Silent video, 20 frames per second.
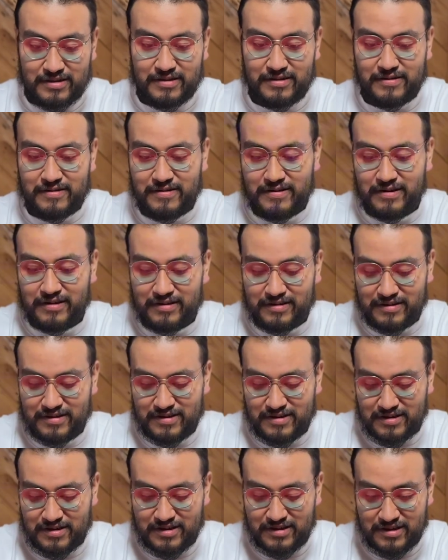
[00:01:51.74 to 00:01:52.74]

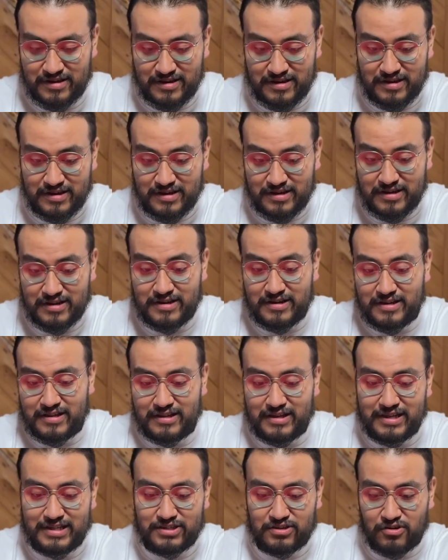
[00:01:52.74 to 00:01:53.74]
Alright.
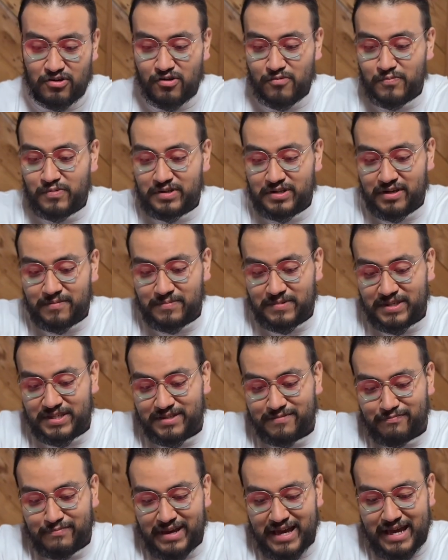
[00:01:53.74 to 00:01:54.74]
Let's open up
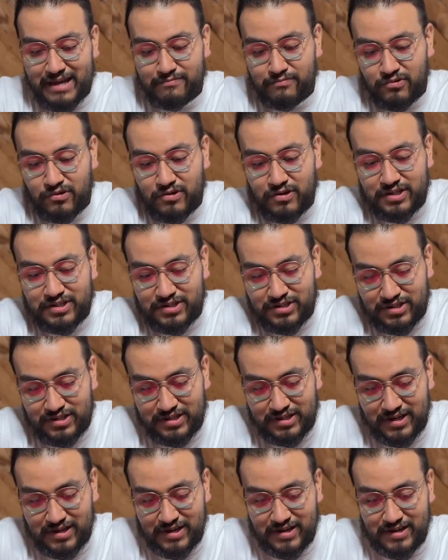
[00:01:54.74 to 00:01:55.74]
these bad boys.